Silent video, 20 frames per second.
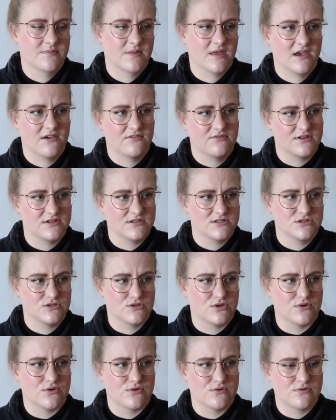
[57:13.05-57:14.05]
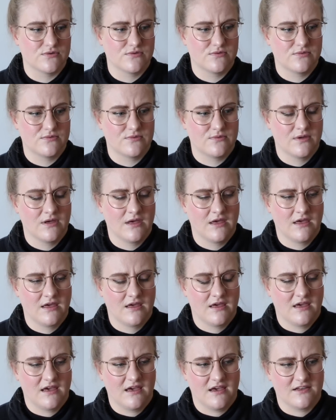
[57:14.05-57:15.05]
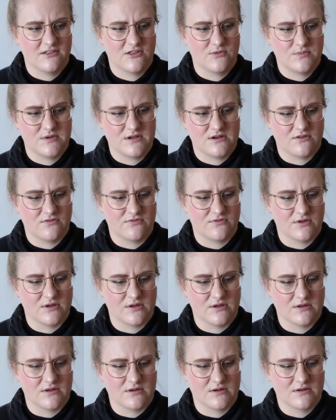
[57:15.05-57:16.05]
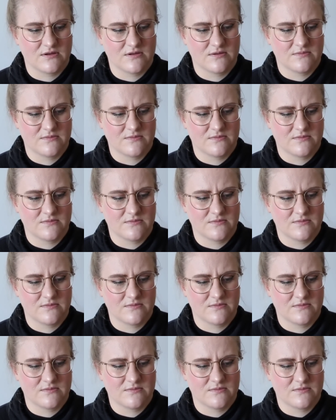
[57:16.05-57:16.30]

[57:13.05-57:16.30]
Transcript: have it, you know, as a bit of a